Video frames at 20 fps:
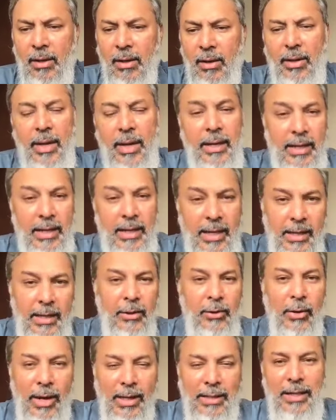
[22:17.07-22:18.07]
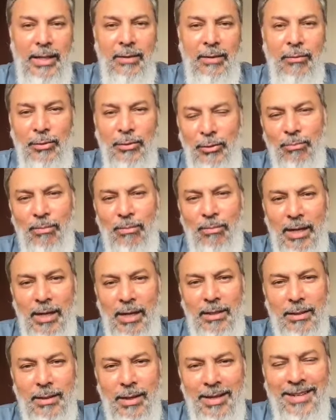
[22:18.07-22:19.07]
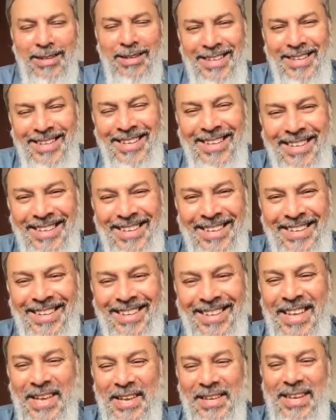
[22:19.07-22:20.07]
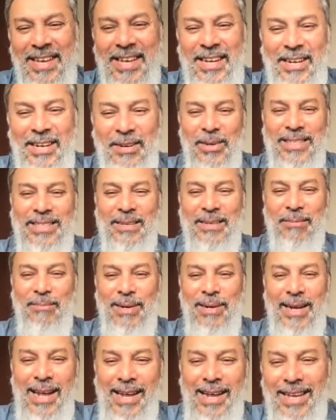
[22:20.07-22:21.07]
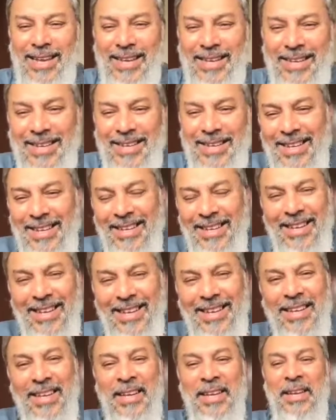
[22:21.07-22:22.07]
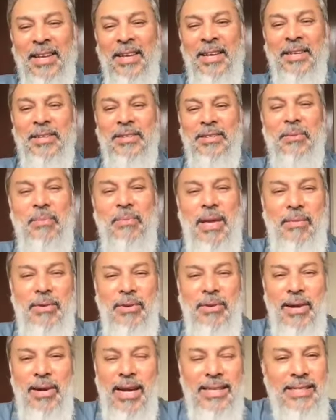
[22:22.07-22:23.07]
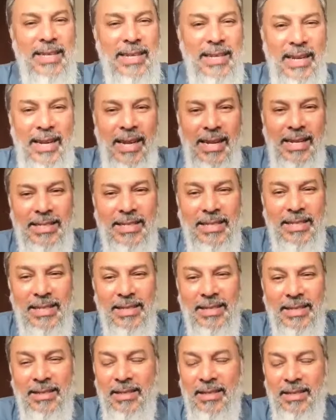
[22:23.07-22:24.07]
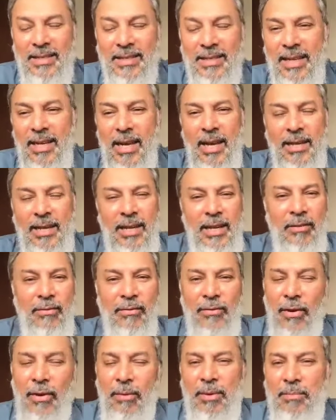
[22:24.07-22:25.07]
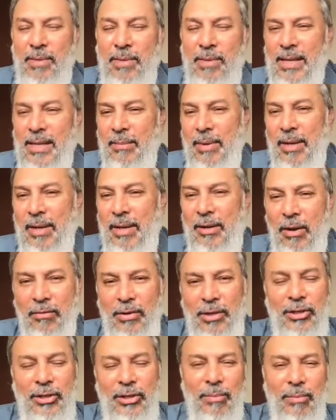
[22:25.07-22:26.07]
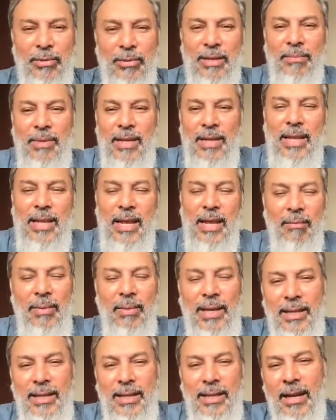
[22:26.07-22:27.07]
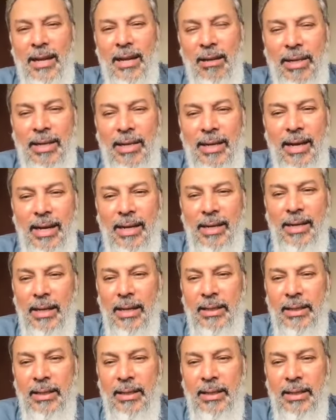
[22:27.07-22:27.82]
Okay, Keenan, you're asking for too much. Keenan wants a braai. So maybe you guys can arrange an informal meetup at a coffee shop or something. That'll be great.